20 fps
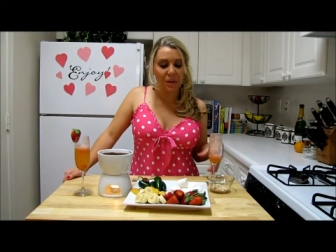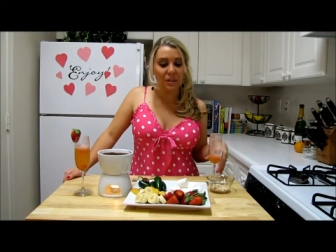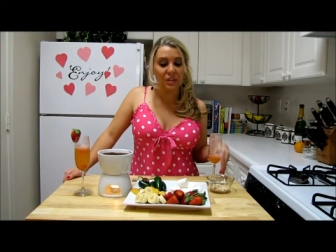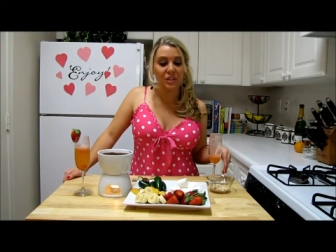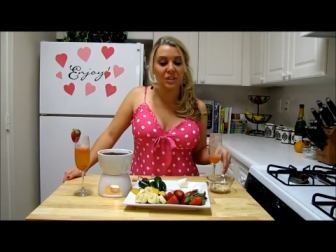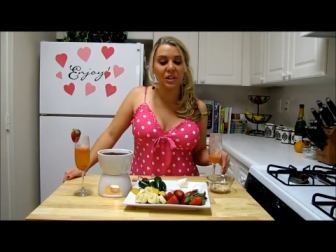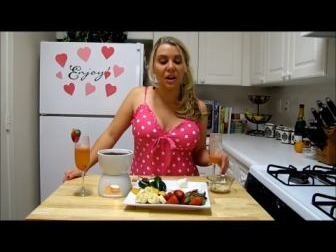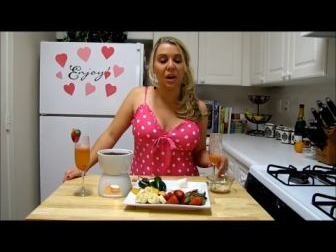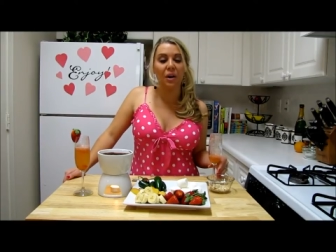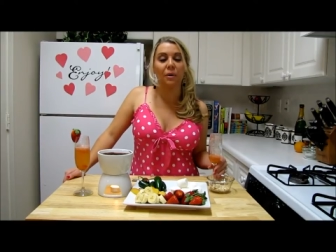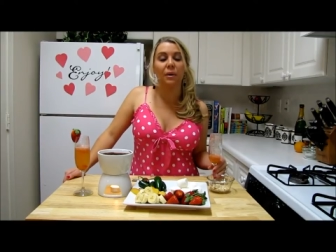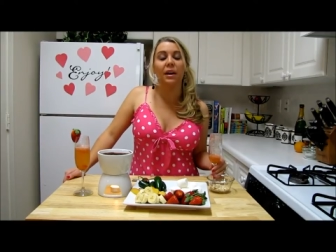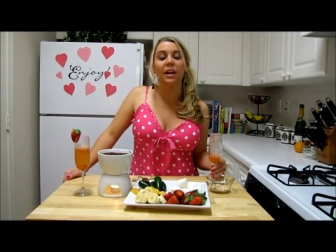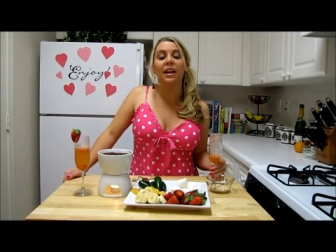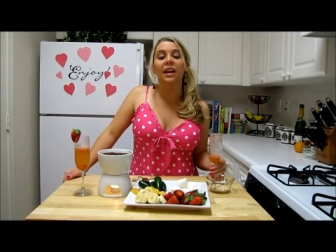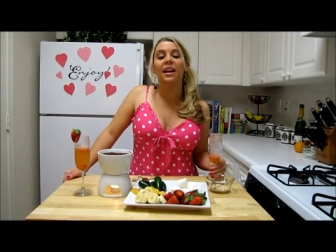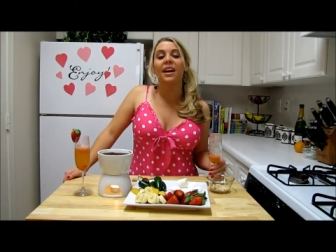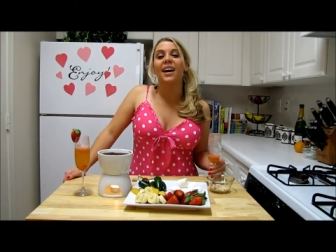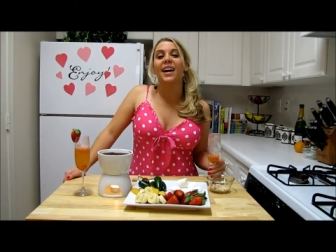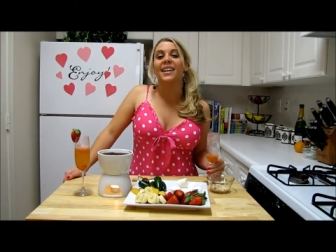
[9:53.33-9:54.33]
So,
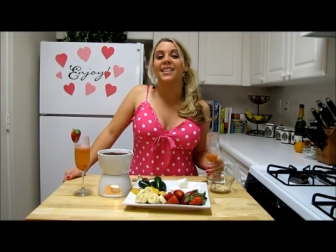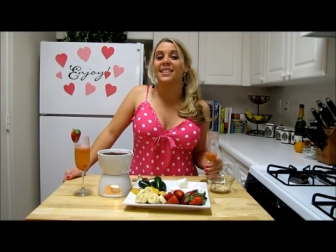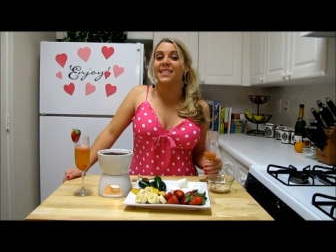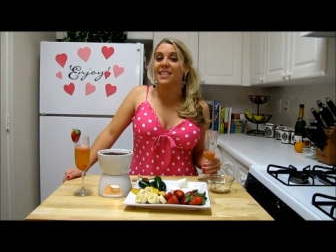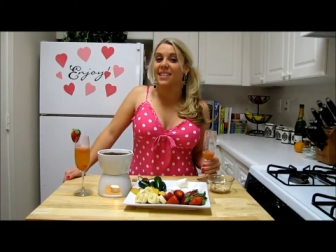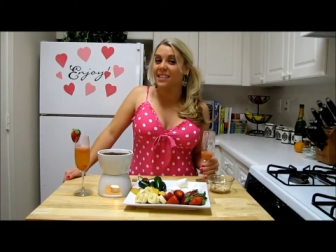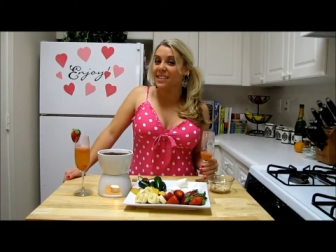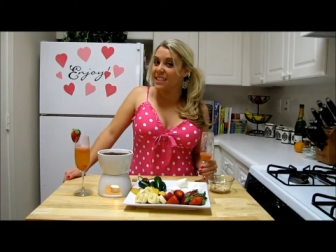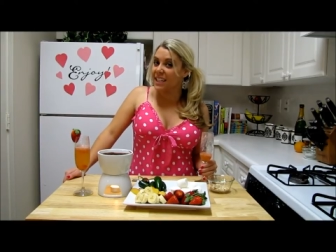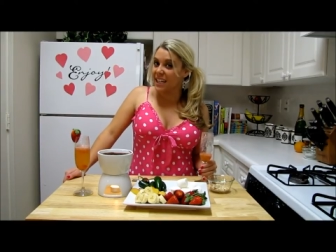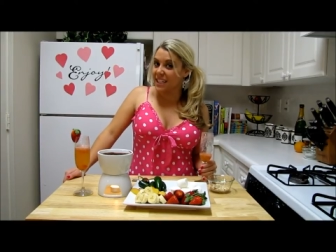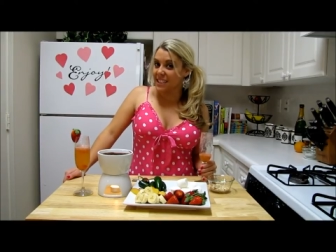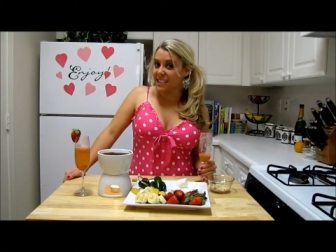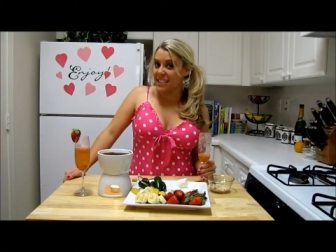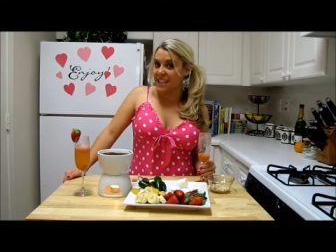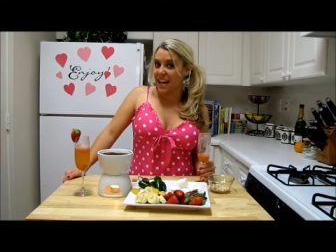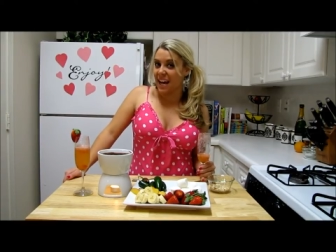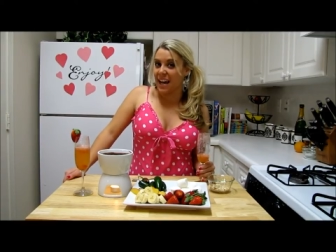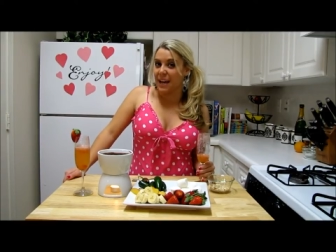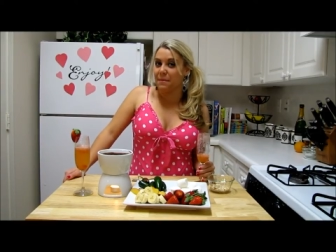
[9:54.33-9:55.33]
until
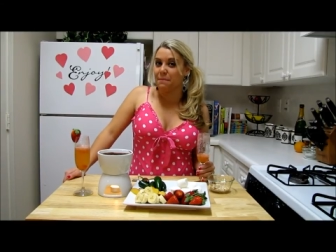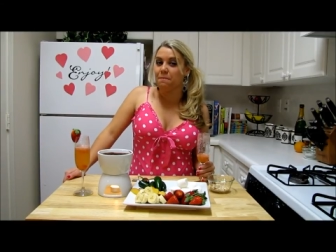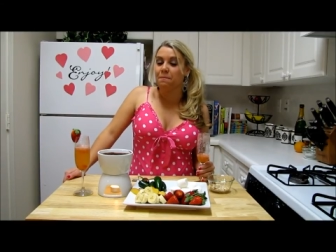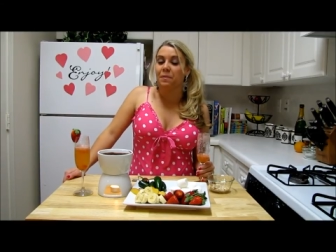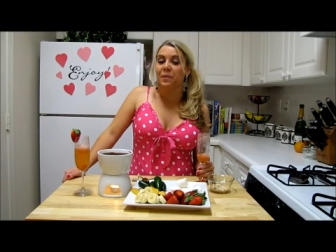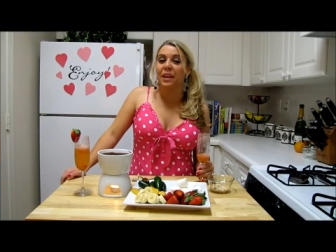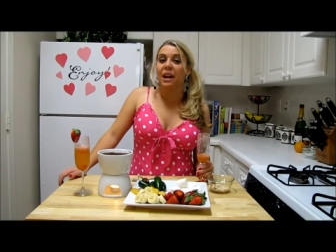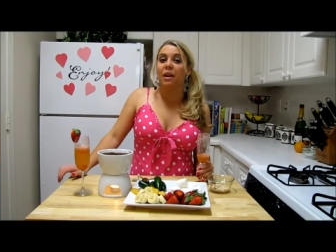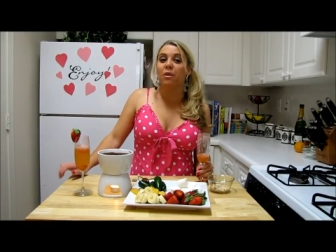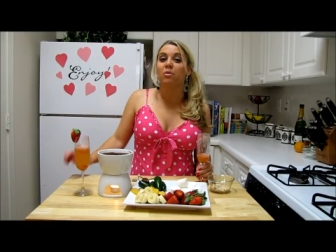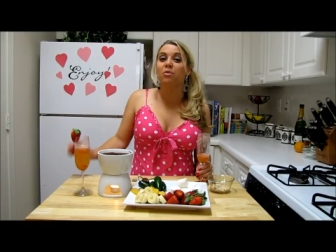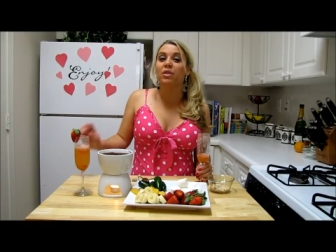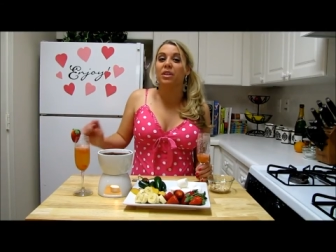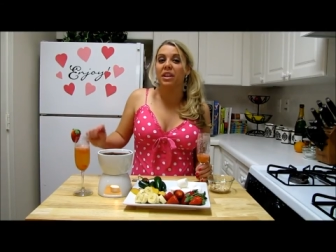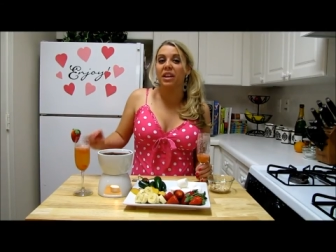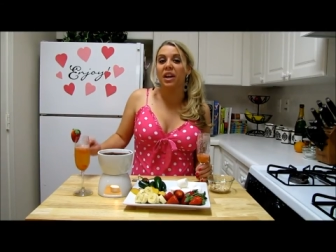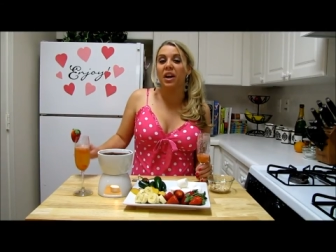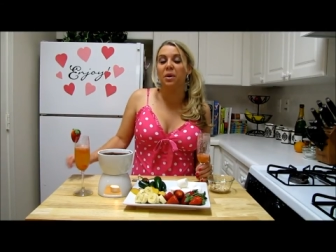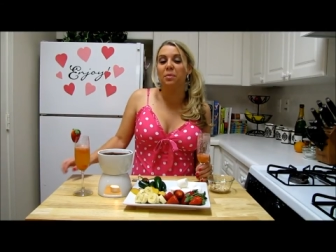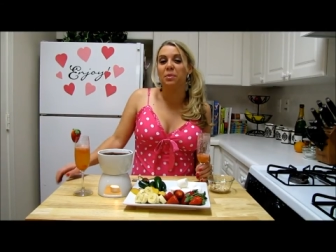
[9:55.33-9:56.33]
next time, I
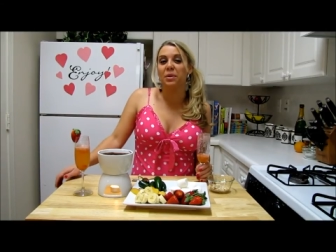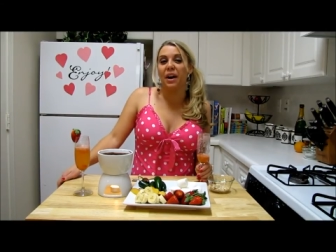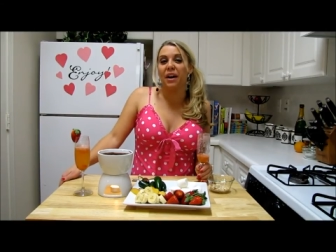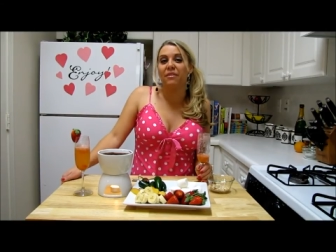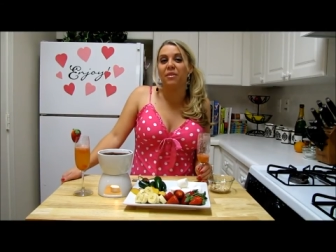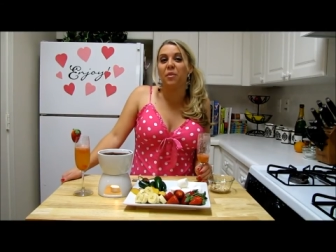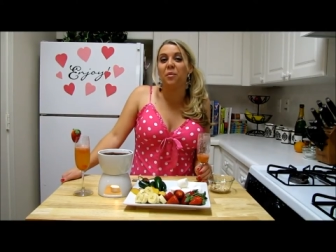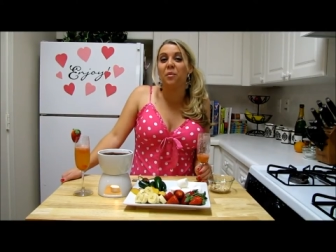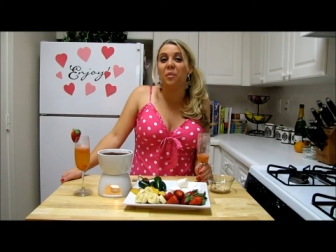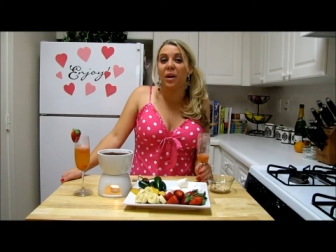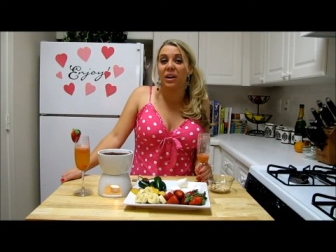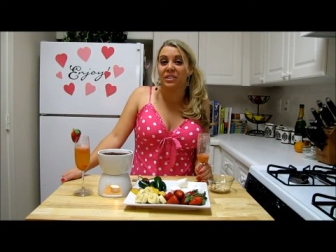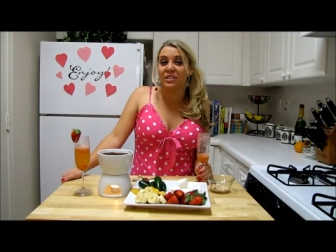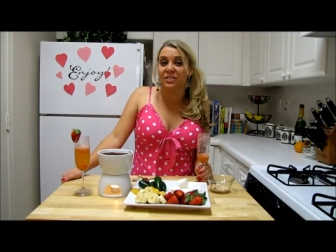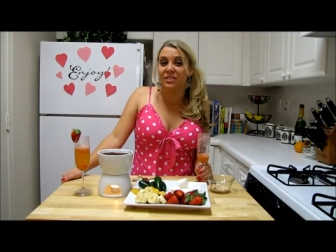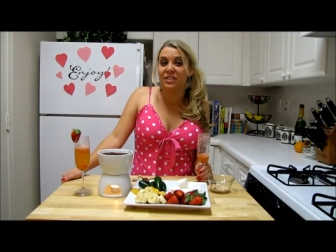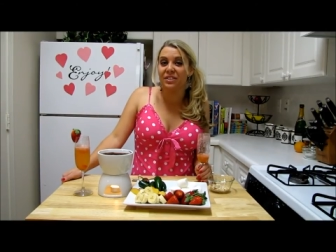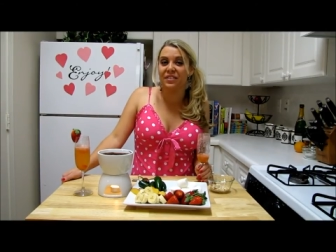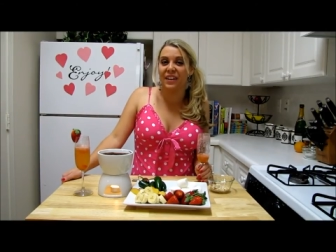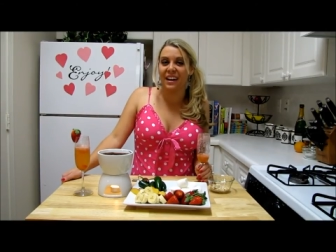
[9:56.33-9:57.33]
really hope you have a
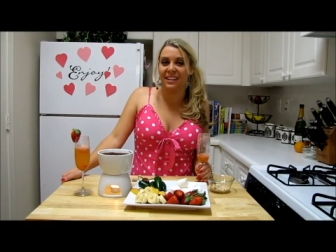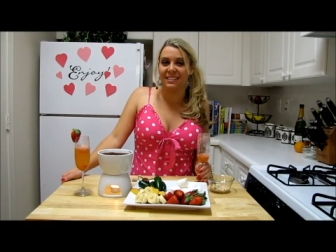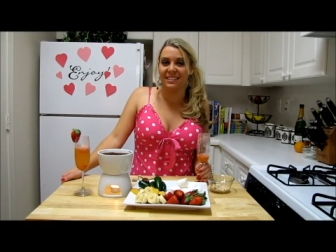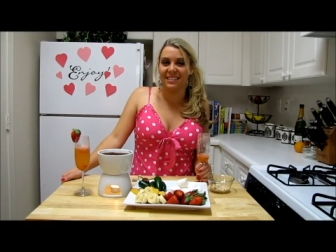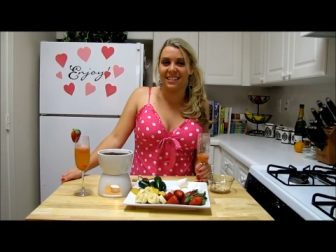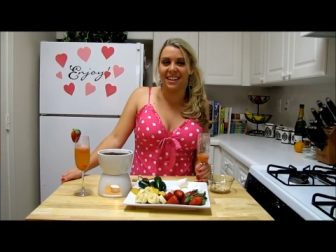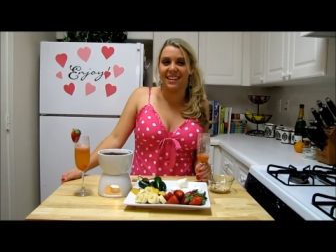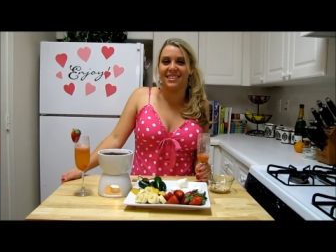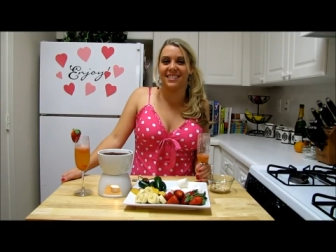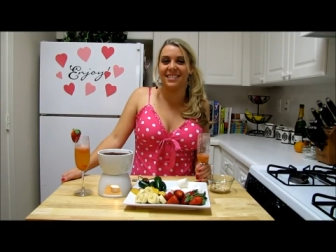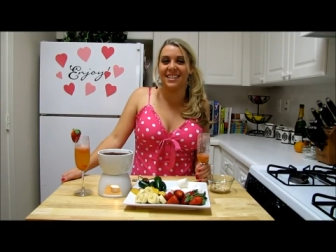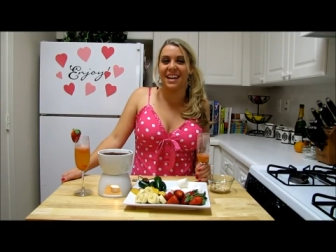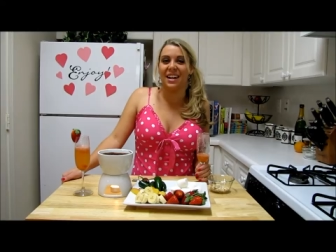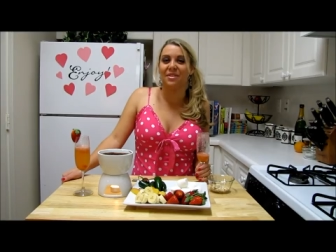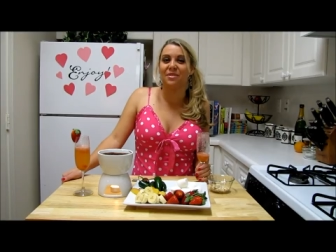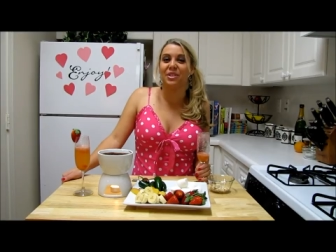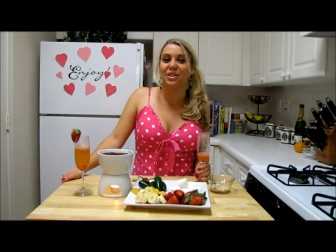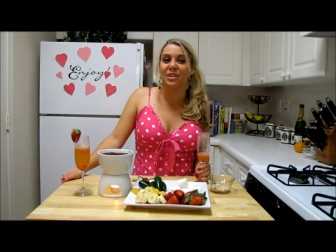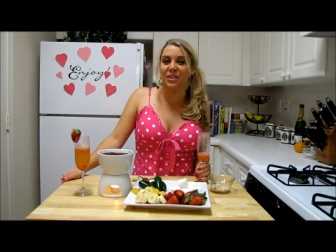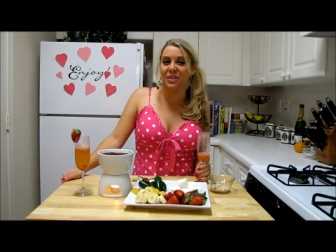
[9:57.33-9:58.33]
wonderful Valentine's
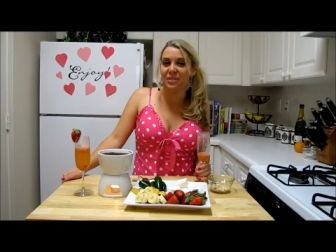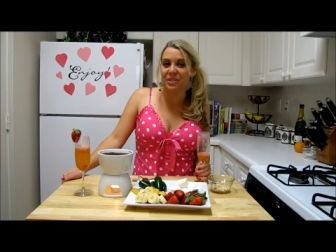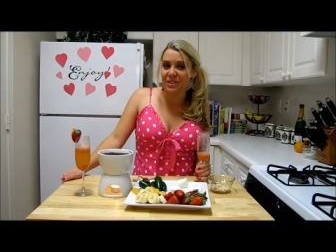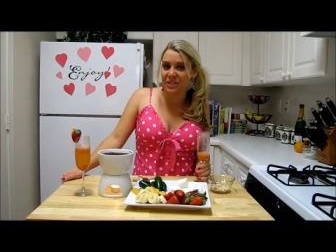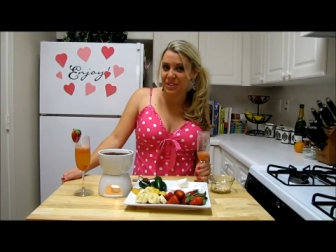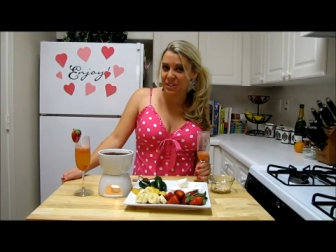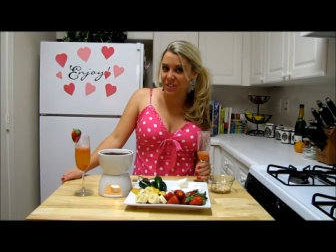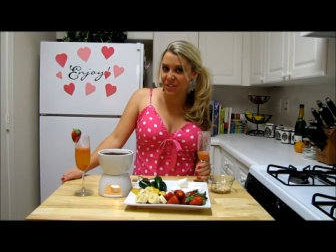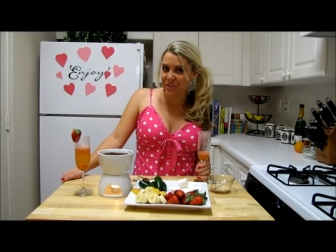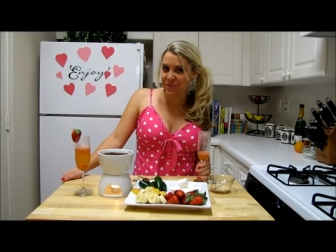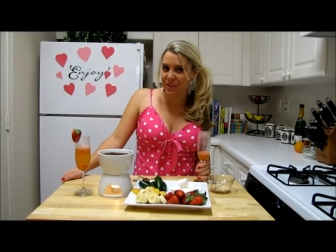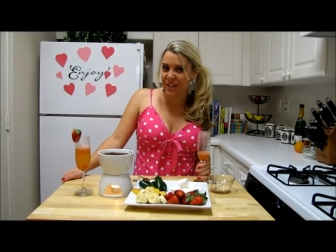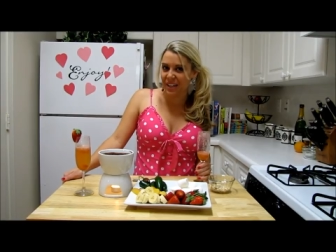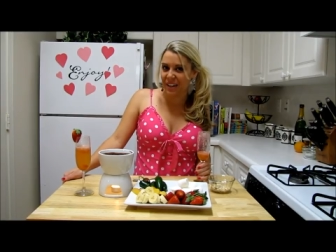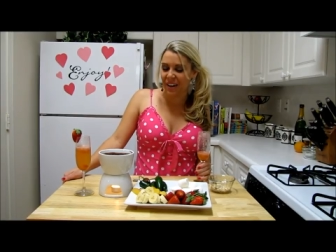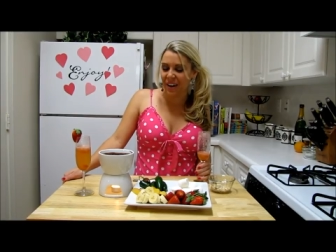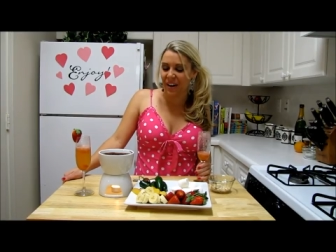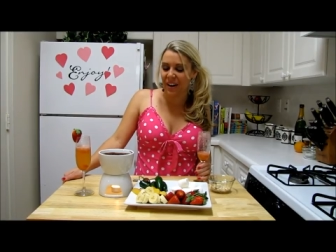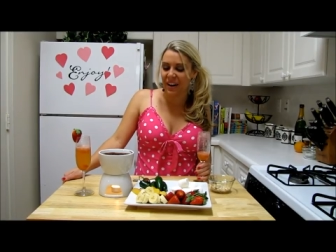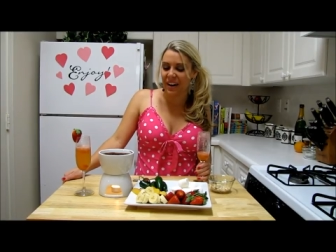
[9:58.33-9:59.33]
Day with you and your
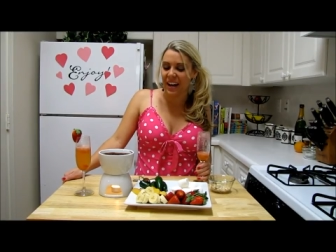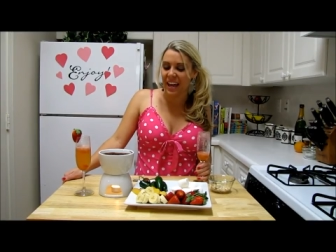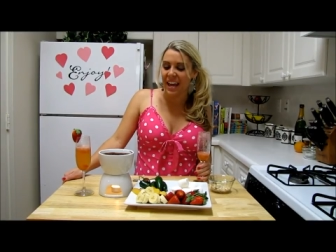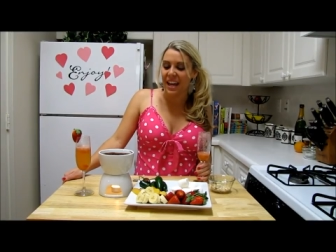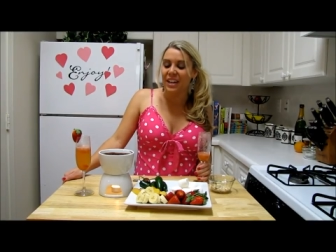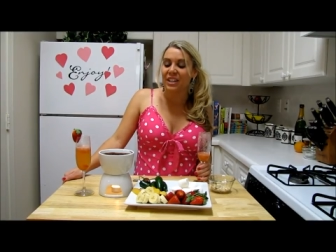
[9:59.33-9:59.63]
sweetheart.